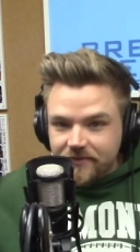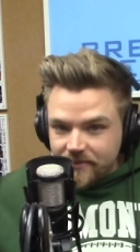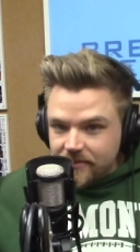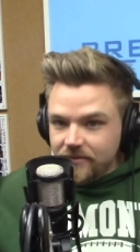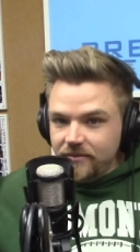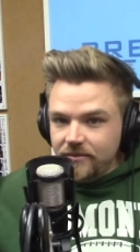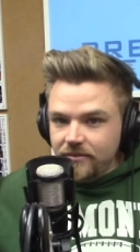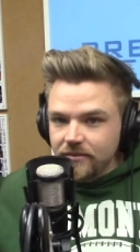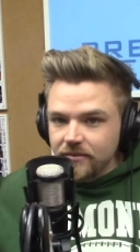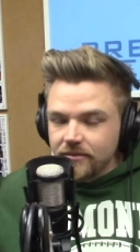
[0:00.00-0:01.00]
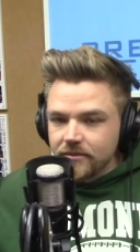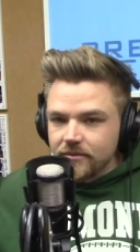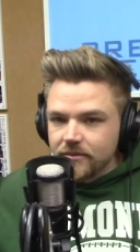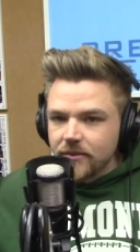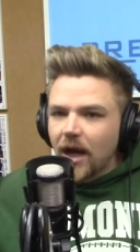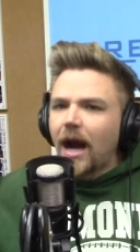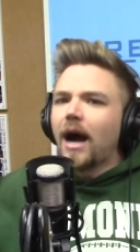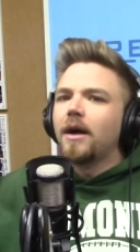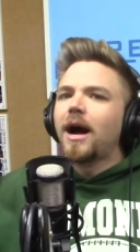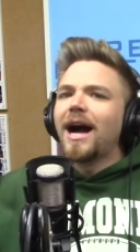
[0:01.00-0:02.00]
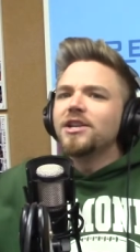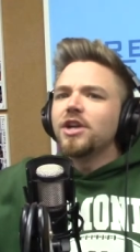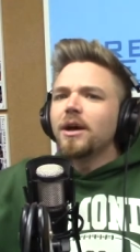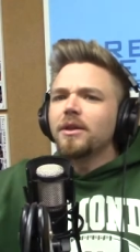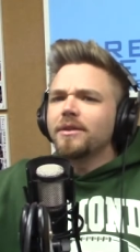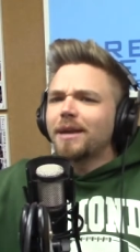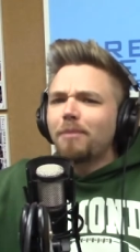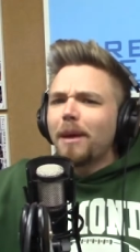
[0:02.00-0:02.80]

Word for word: alternative to a non-dairy Oh, I did situation. not know that. Anyway,